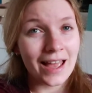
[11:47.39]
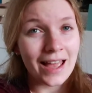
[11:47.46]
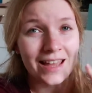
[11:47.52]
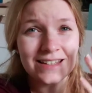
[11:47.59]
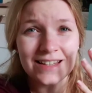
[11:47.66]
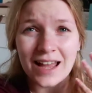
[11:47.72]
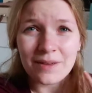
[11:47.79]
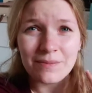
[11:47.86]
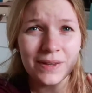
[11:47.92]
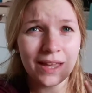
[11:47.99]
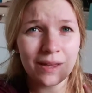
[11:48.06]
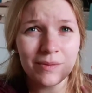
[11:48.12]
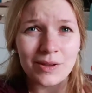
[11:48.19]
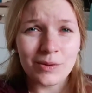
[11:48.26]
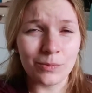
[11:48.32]
and I'm
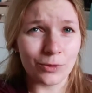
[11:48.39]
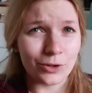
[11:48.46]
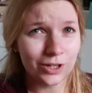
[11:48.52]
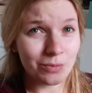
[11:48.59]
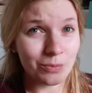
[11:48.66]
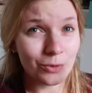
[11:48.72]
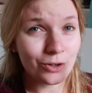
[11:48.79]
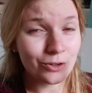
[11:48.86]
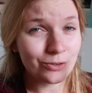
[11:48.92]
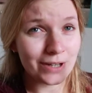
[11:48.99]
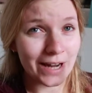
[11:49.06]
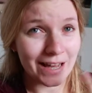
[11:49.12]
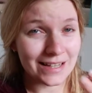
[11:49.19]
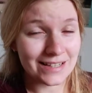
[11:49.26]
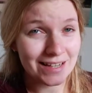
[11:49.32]
becoming more and more
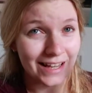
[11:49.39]
red,